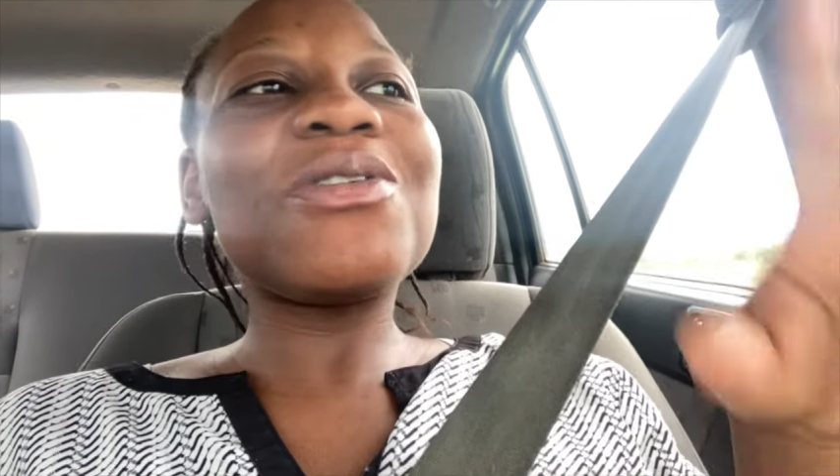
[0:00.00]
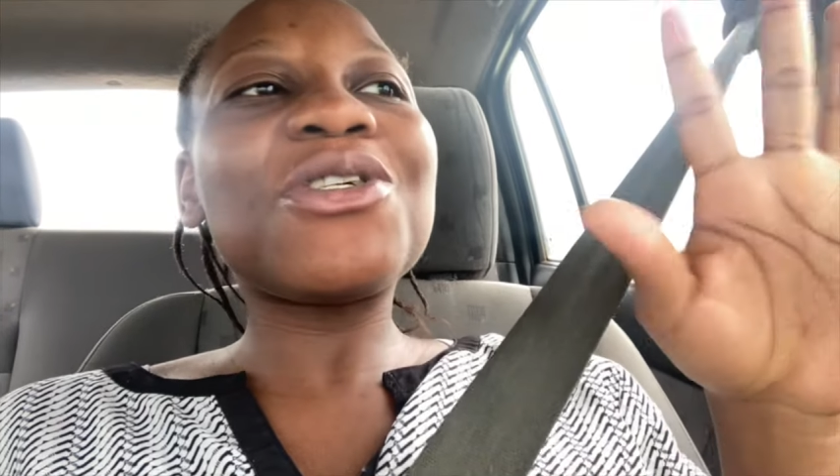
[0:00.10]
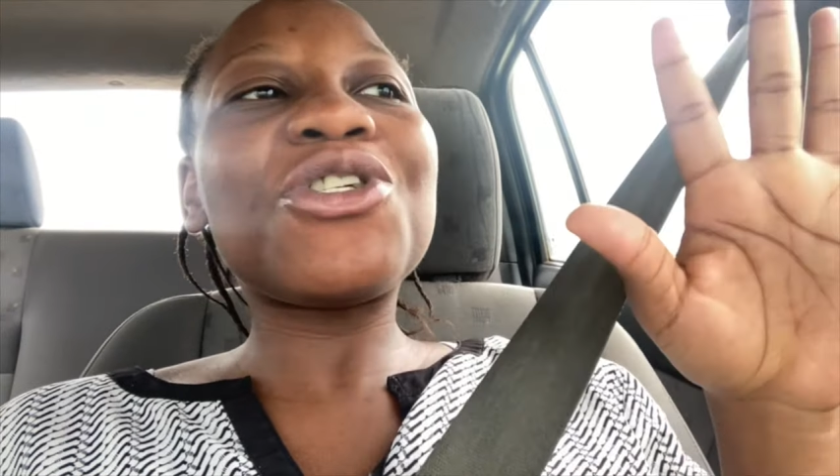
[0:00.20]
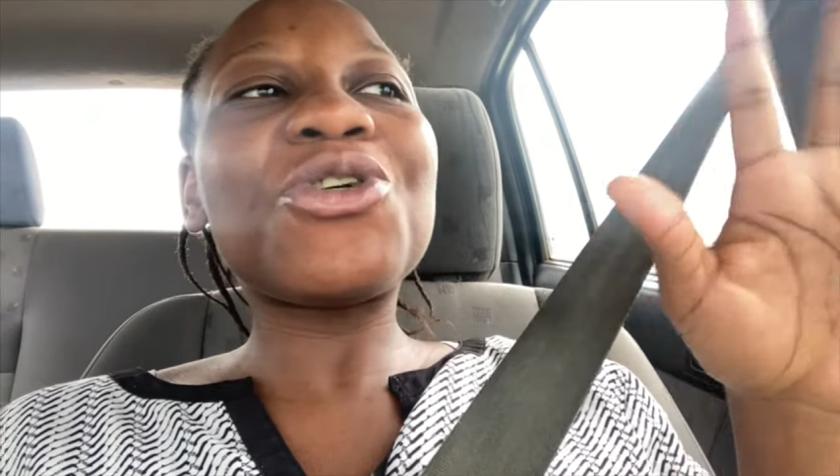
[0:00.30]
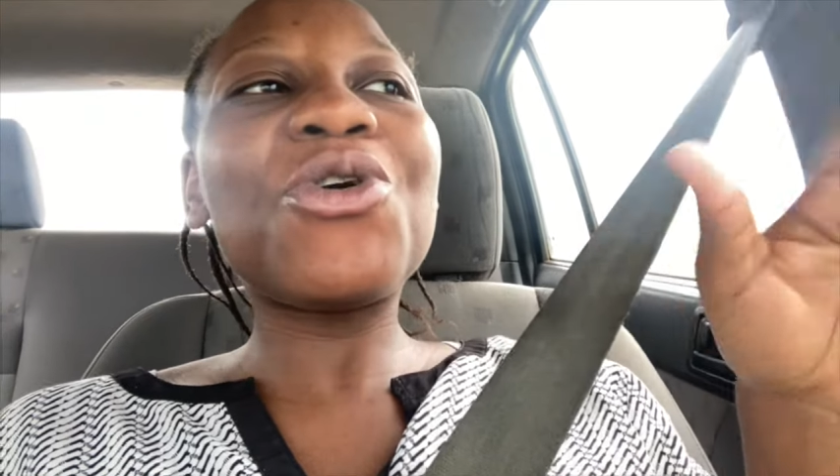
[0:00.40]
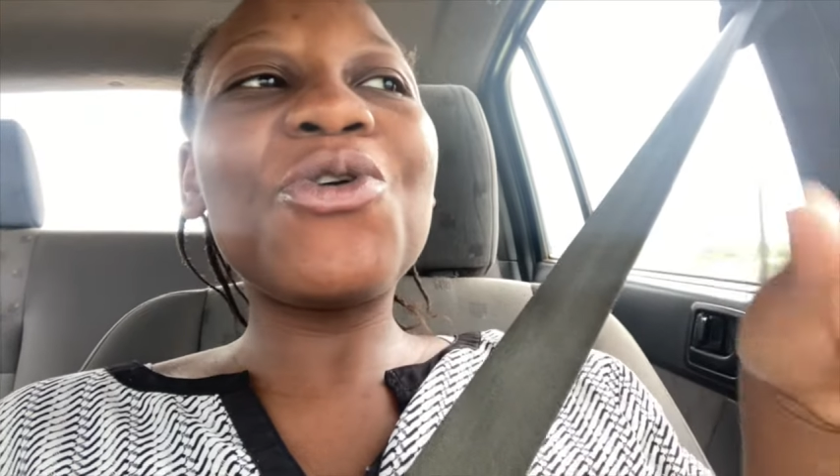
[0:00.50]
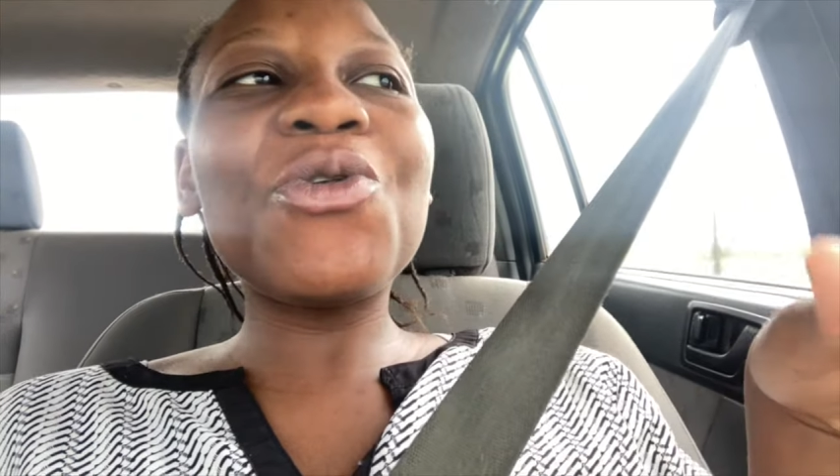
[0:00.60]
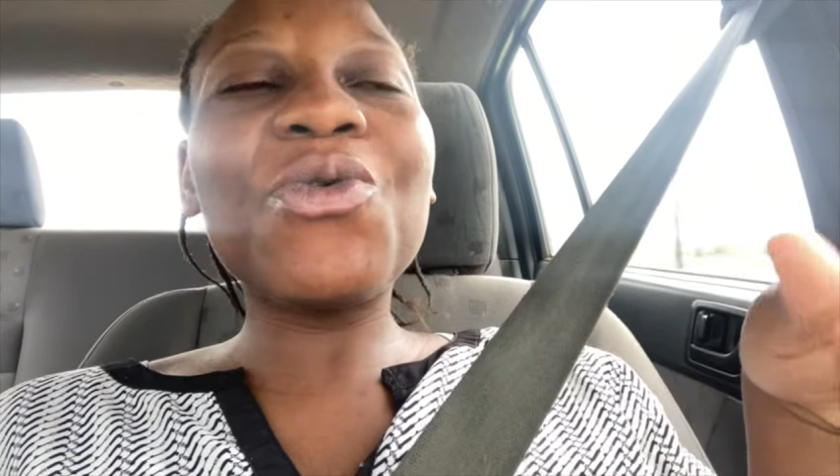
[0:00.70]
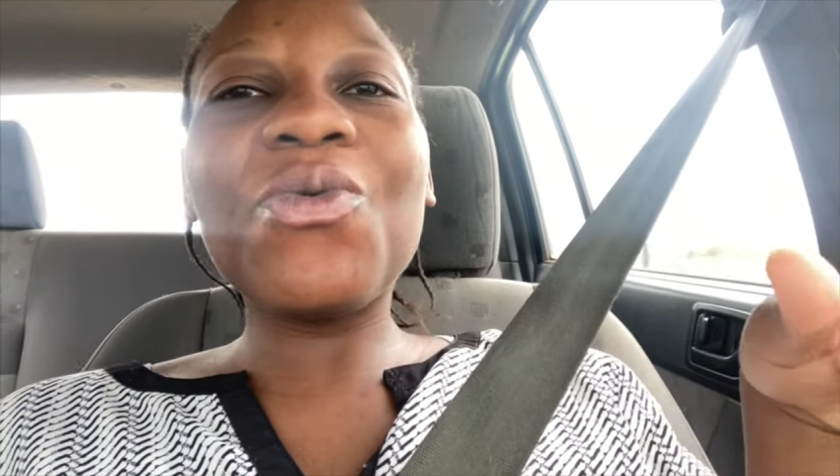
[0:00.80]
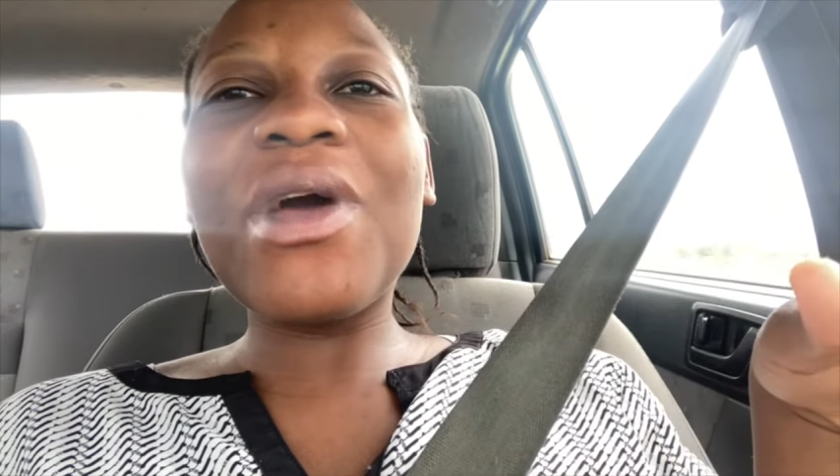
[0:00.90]
I'll just show
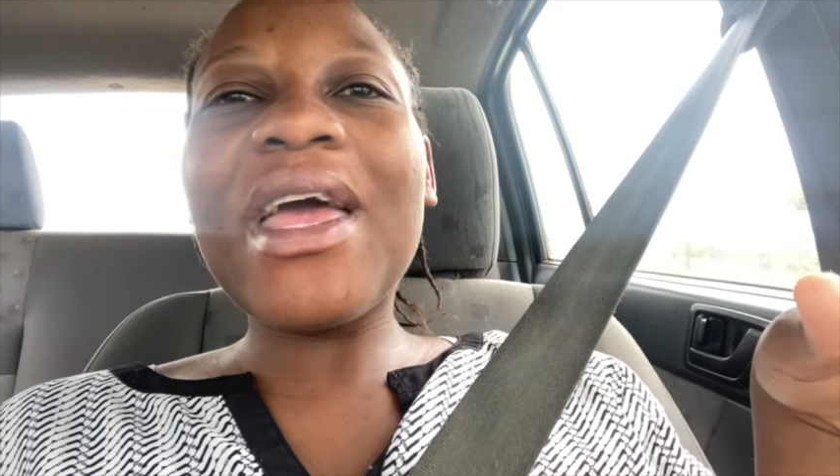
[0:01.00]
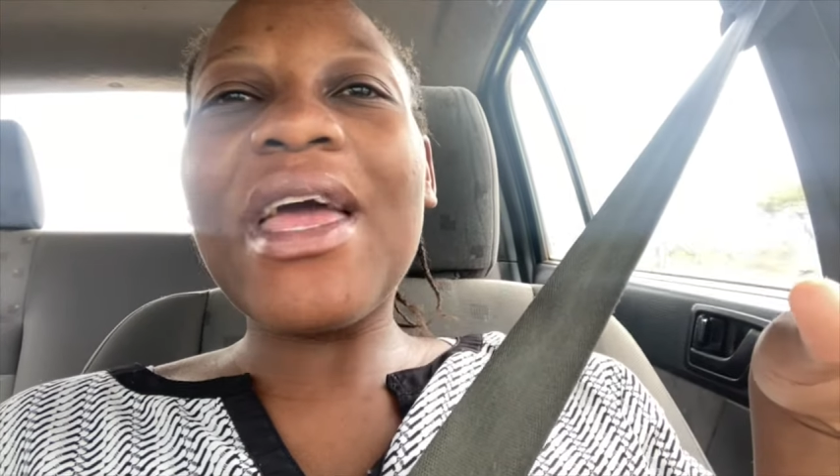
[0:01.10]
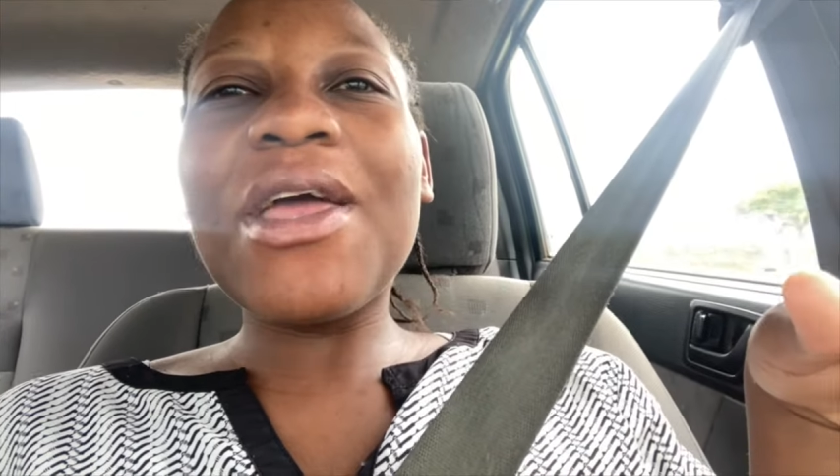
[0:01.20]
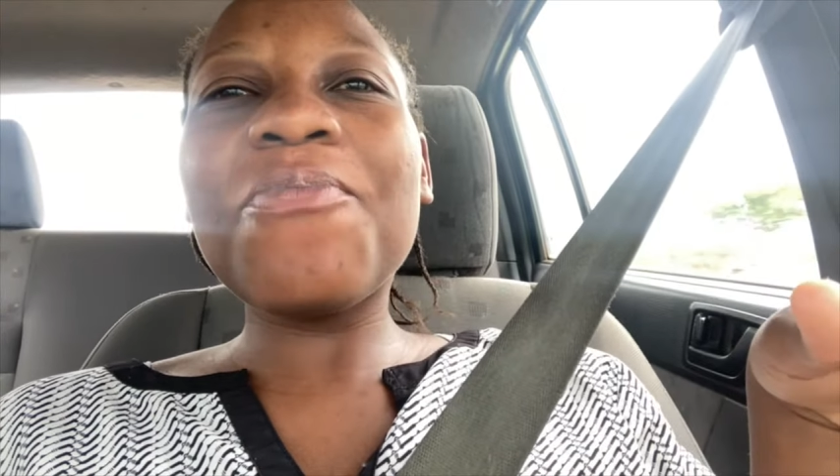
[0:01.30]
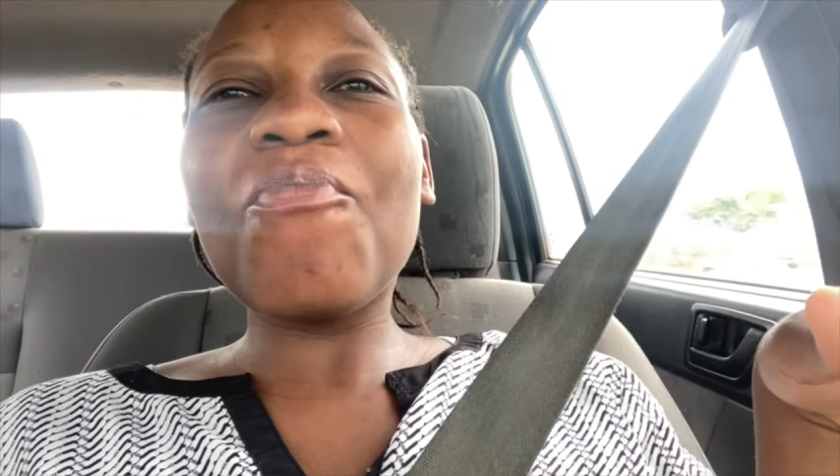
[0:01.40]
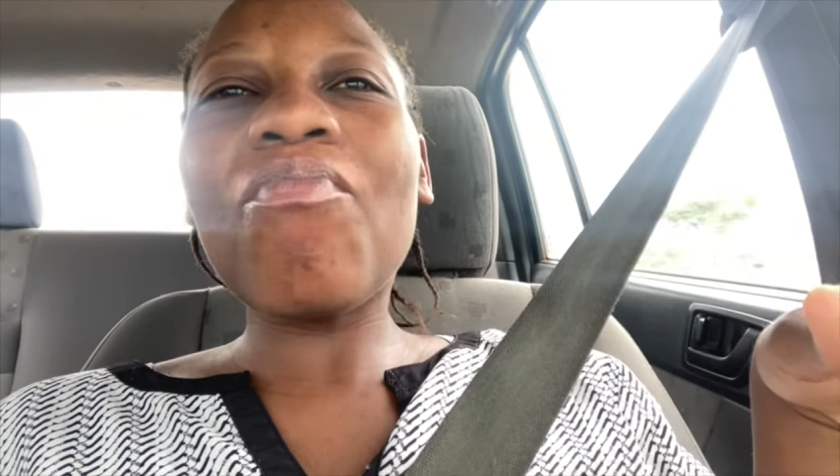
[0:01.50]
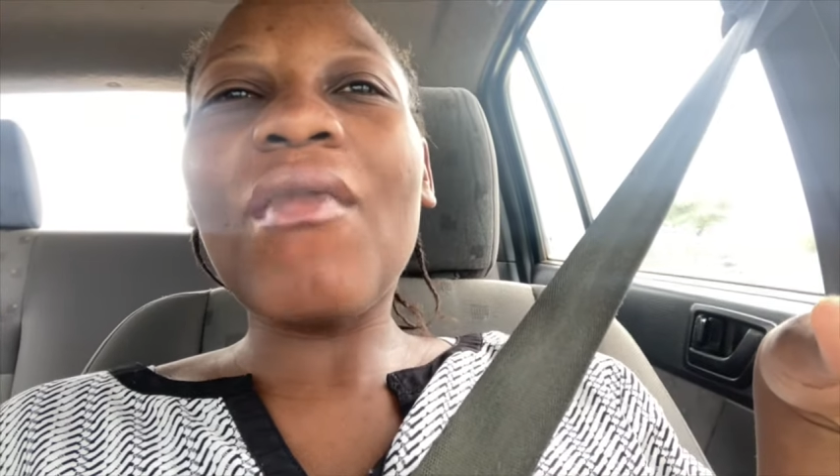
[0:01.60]
you the way.